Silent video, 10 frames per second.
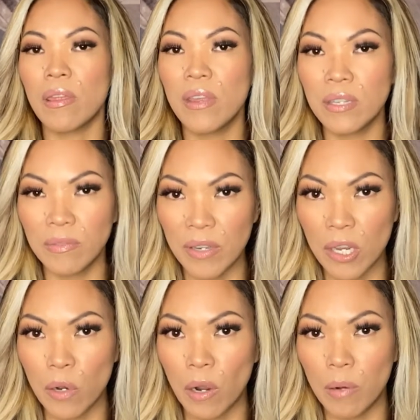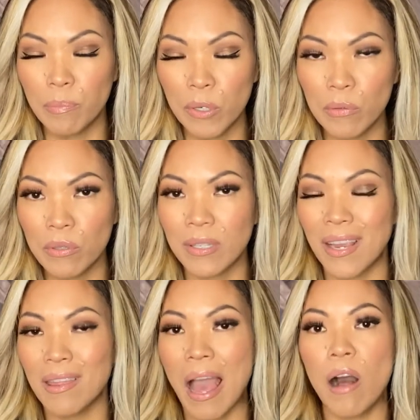this video a boost
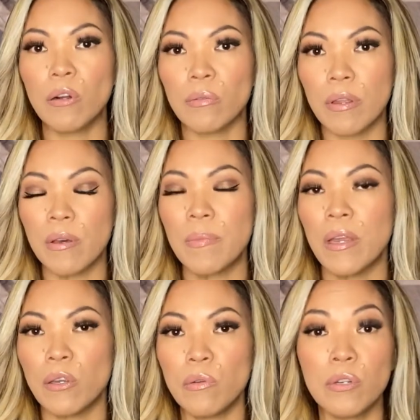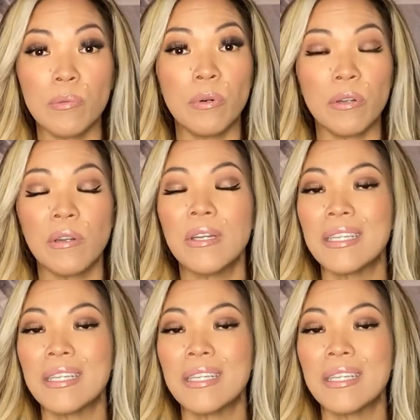in the algorithm and YouTube will